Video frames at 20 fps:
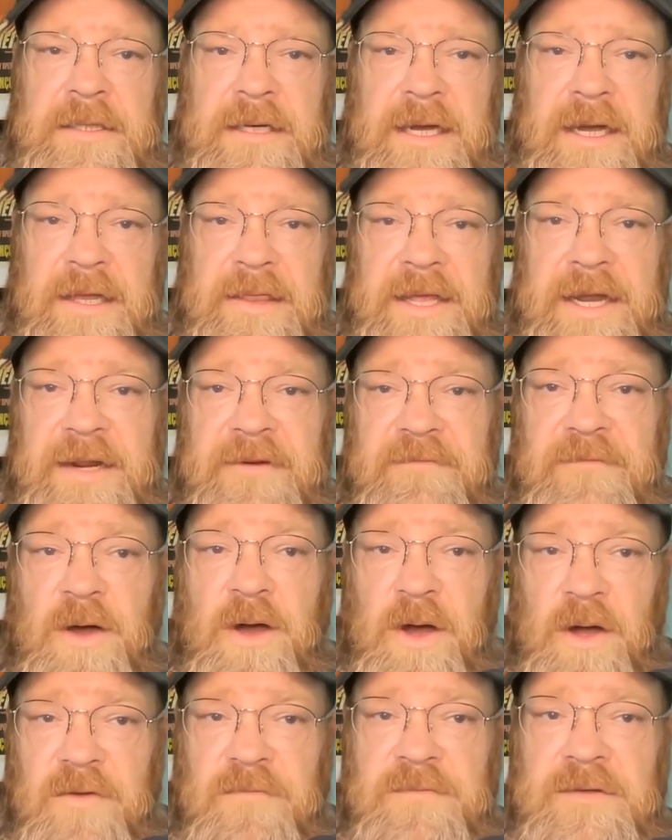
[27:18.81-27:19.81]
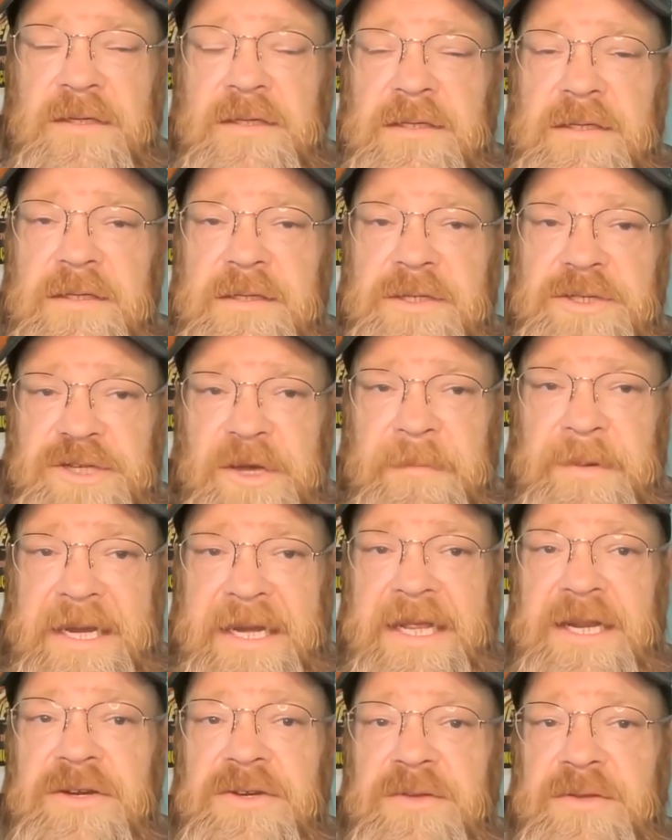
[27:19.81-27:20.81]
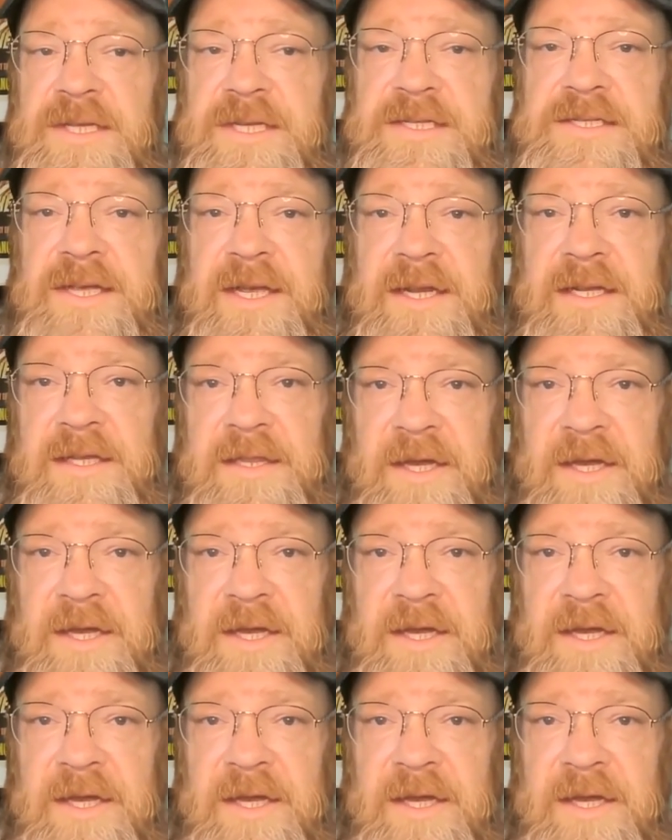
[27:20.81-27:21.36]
That involved jumping into the St.